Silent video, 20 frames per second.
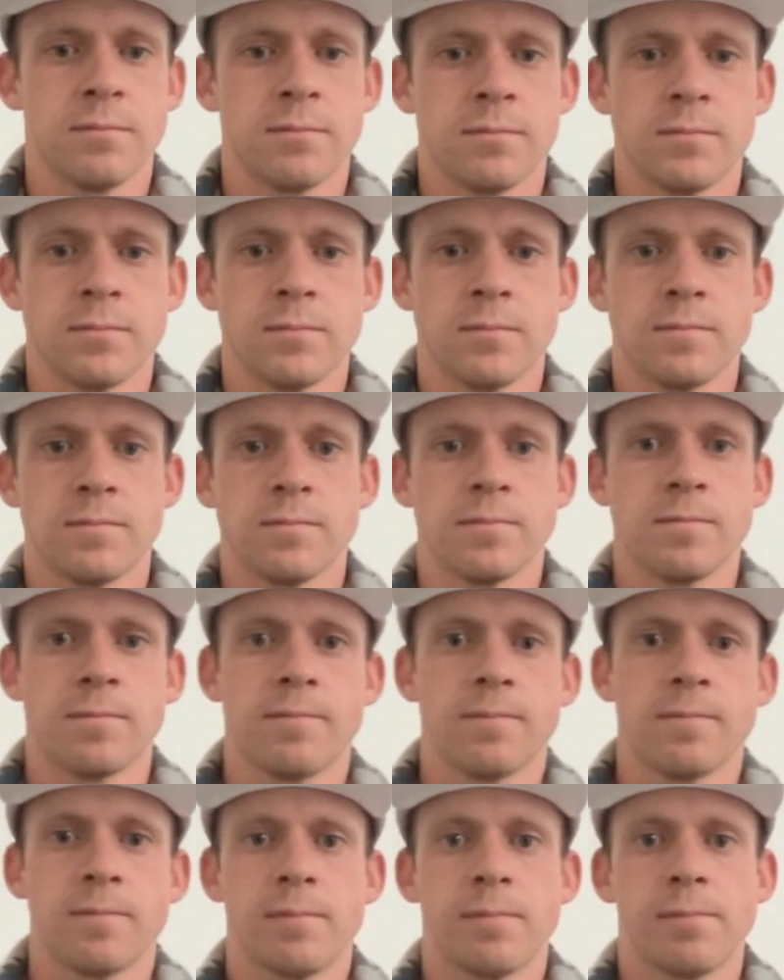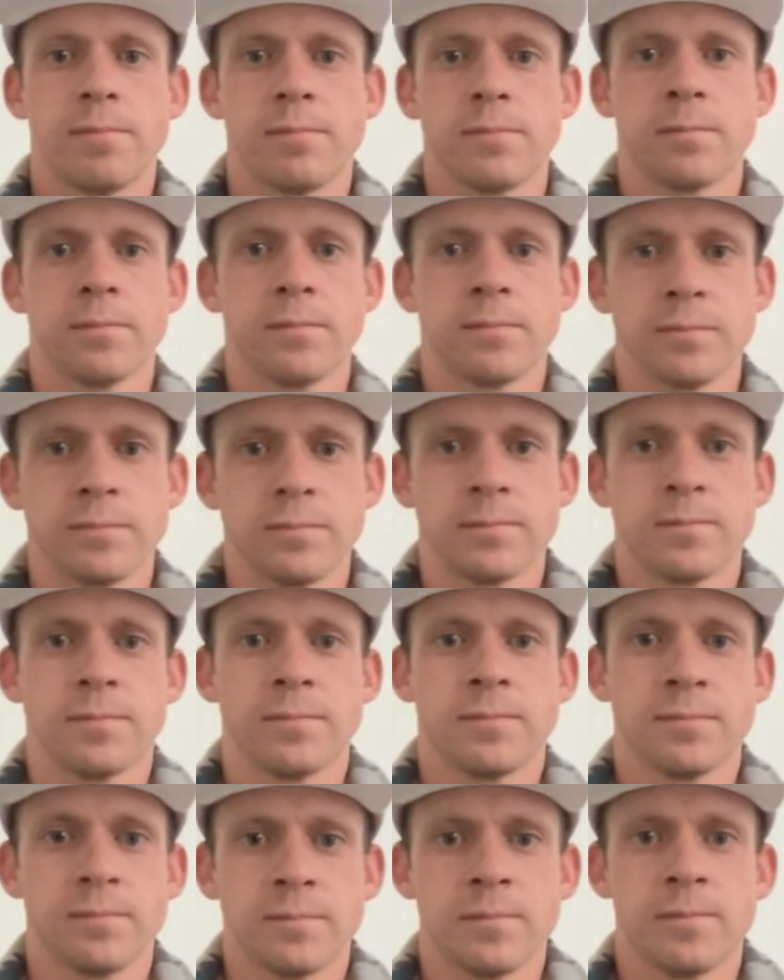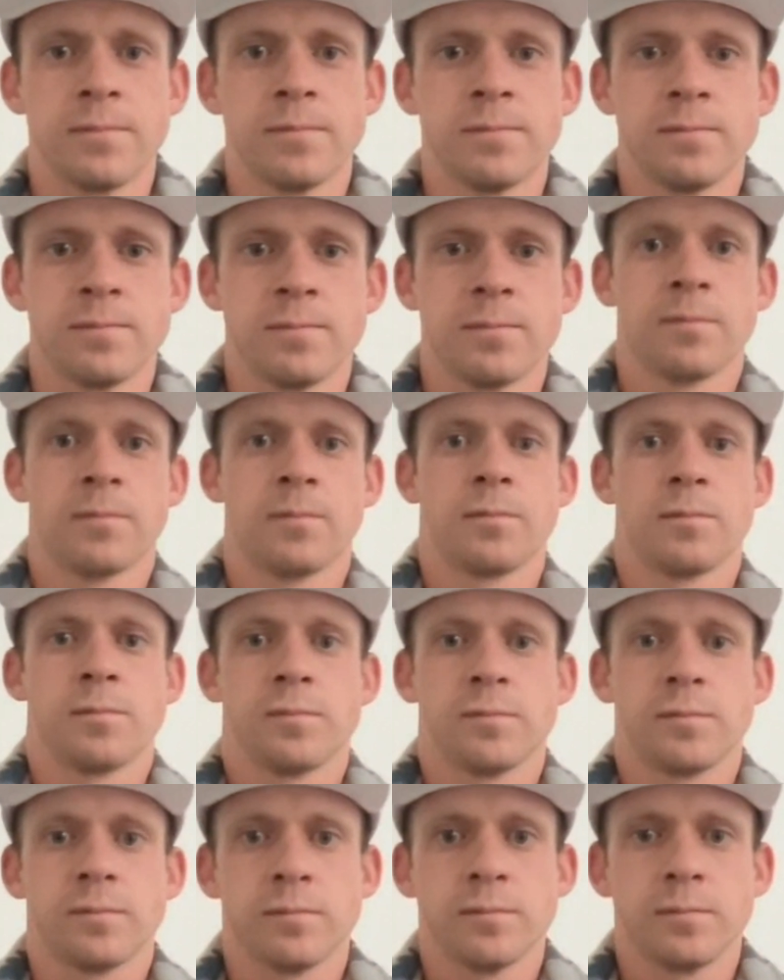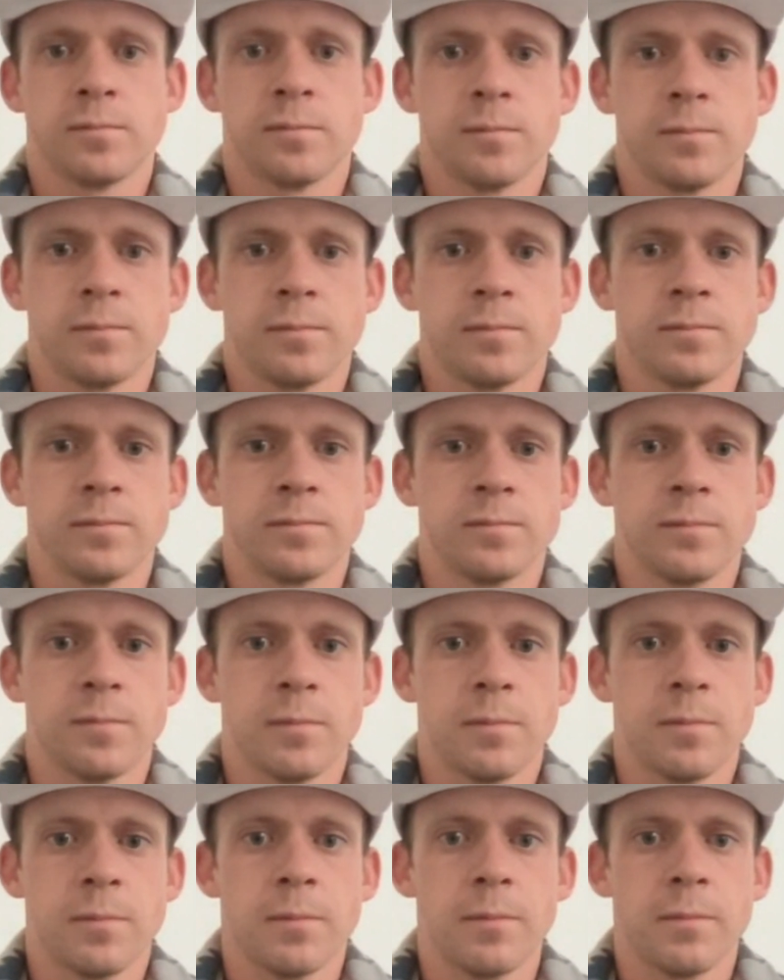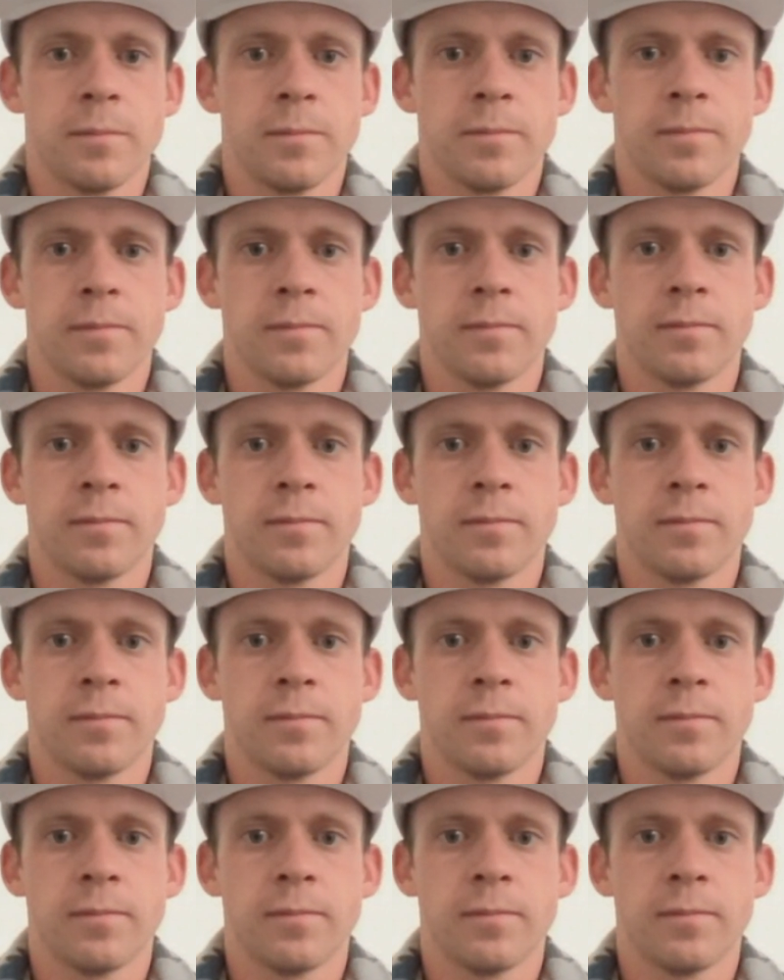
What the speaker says: The person shown says nothing.